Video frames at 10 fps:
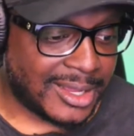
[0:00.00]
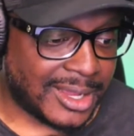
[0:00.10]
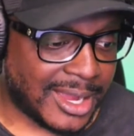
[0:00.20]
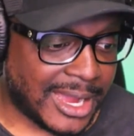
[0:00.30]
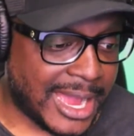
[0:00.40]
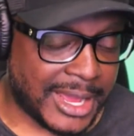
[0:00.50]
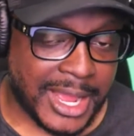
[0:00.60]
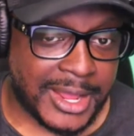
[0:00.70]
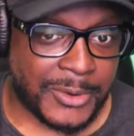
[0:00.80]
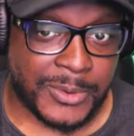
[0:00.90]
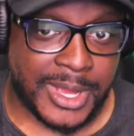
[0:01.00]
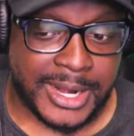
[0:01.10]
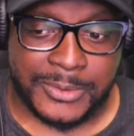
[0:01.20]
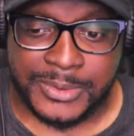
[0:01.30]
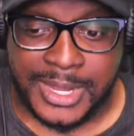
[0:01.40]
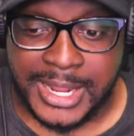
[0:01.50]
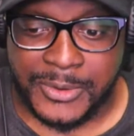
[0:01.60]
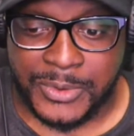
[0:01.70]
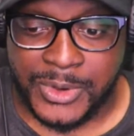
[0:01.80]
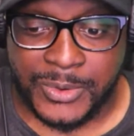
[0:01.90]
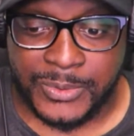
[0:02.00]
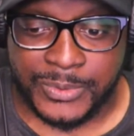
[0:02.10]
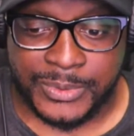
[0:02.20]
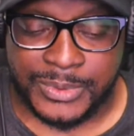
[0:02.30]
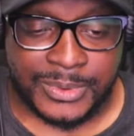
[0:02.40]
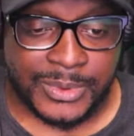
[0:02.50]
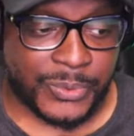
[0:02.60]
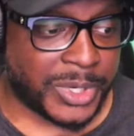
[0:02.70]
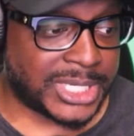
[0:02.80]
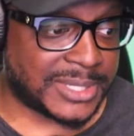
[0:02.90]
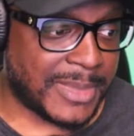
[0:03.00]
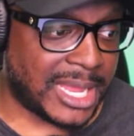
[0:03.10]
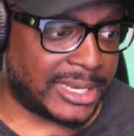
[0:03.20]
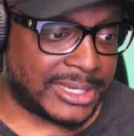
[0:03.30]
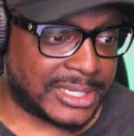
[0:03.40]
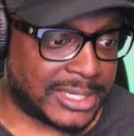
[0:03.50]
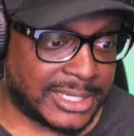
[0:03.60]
I don't know. Ricky Smiley is